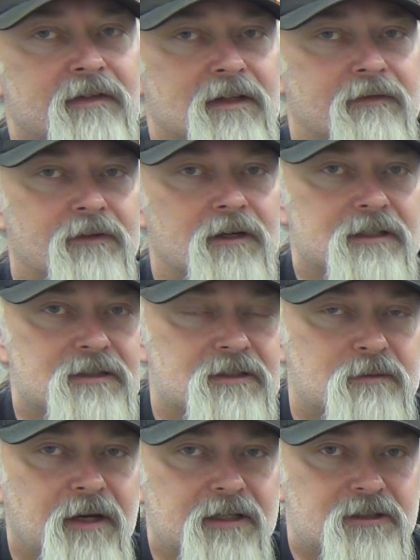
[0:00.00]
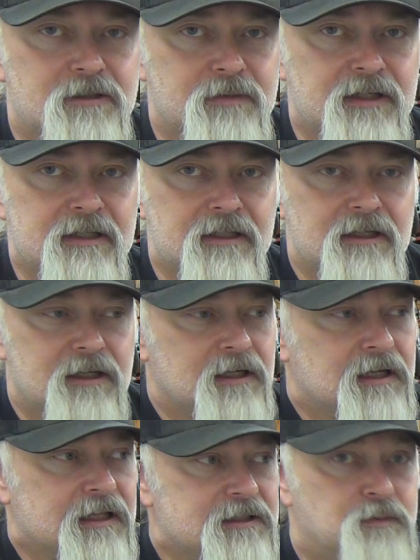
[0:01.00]
in the front isn't special, but
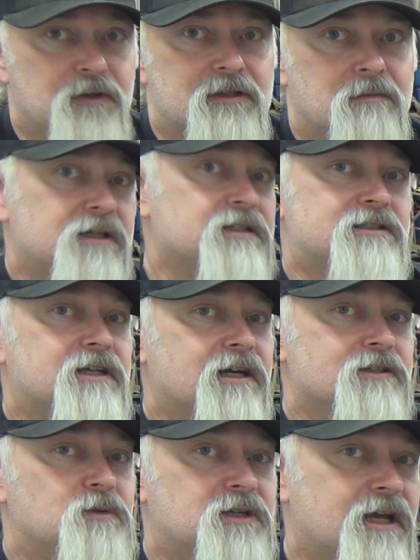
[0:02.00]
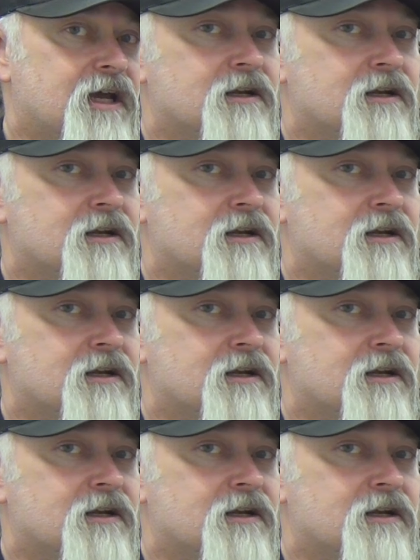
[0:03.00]
let's put the biggest tires we can